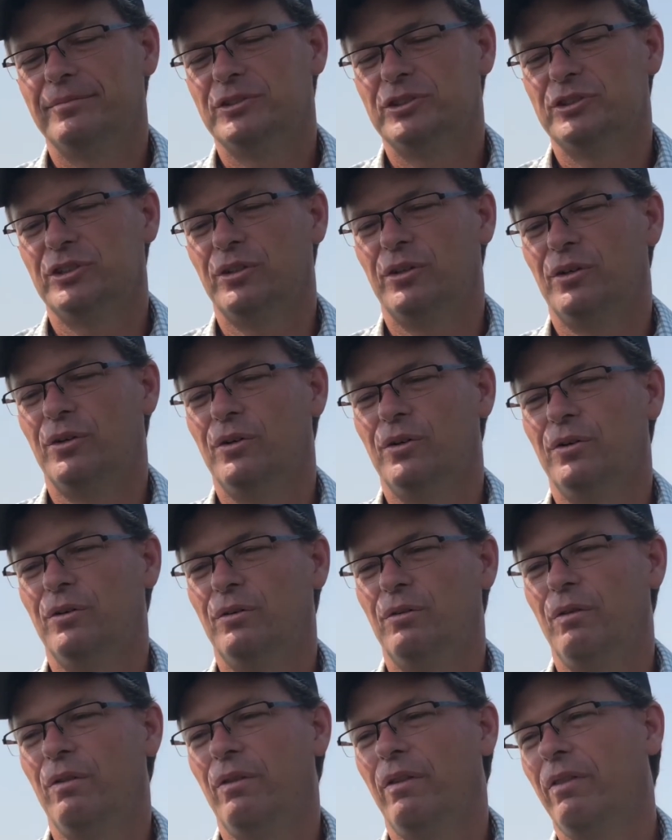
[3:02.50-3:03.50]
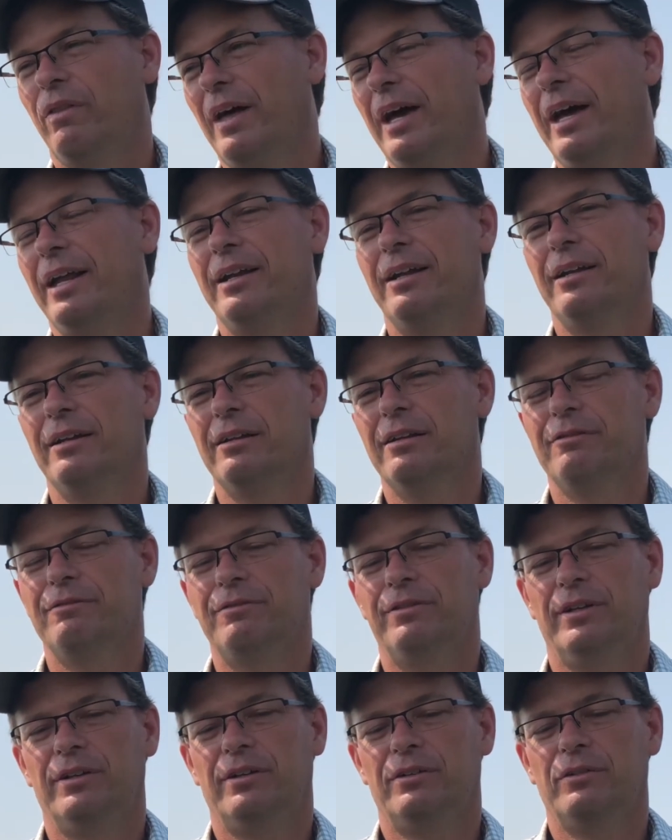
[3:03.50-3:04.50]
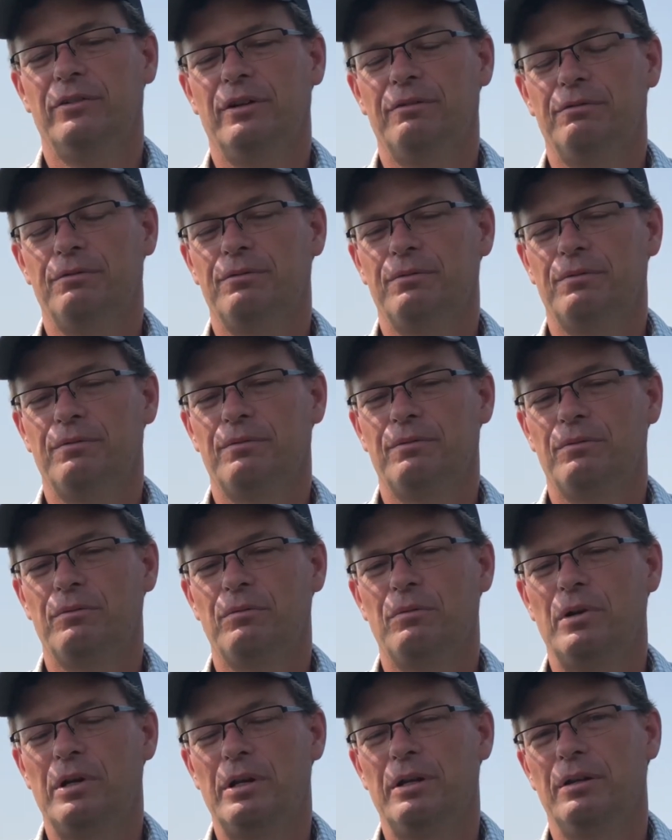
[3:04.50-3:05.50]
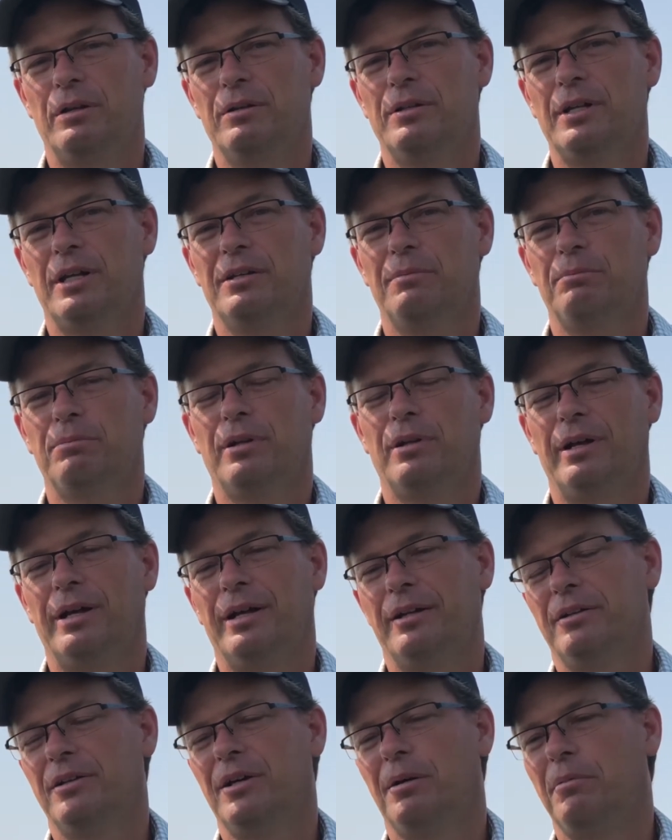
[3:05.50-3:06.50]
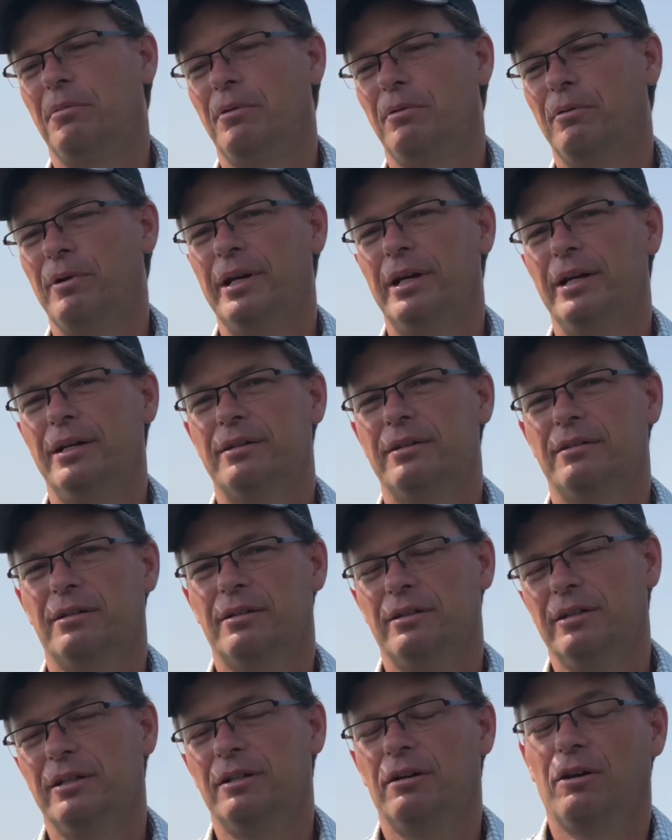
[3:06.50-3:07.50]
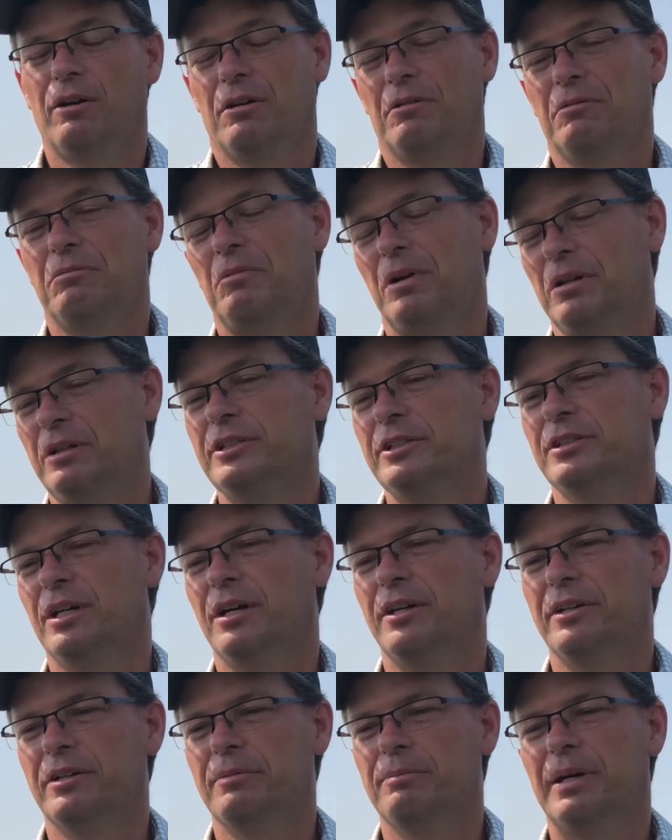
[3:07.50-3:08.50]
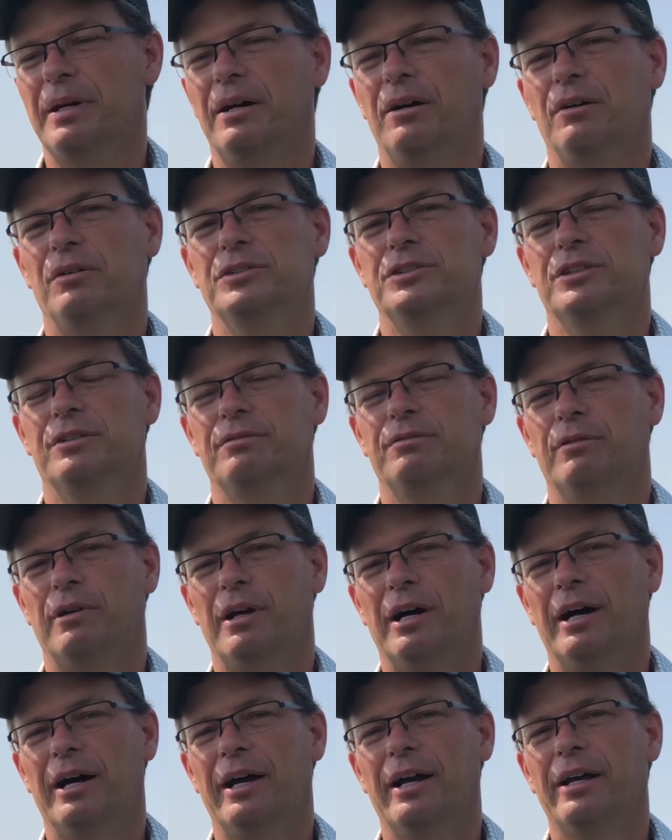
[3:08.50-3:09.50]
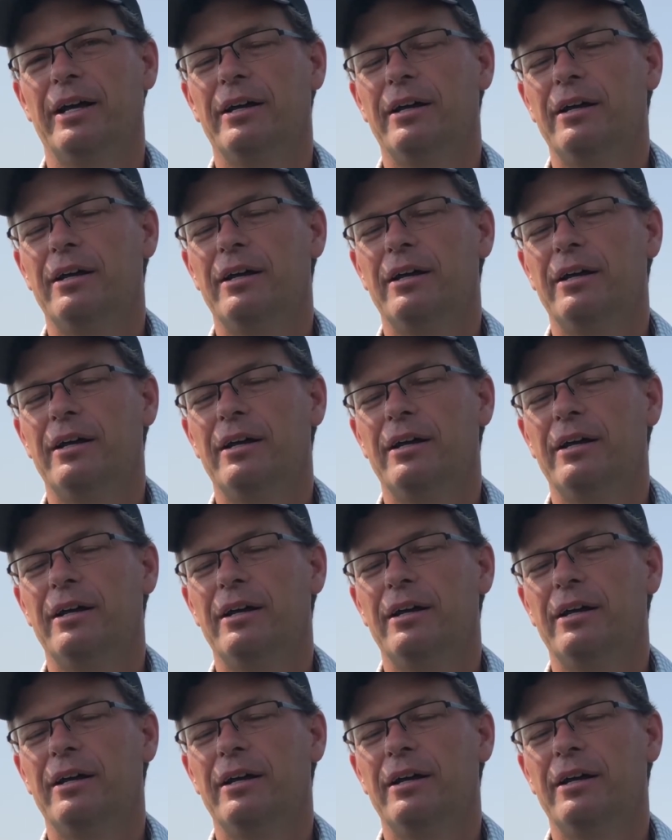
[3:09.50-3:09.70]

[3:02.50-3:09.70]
So that end of the field, we intend to plant double rate, at least 100 pounds of rye,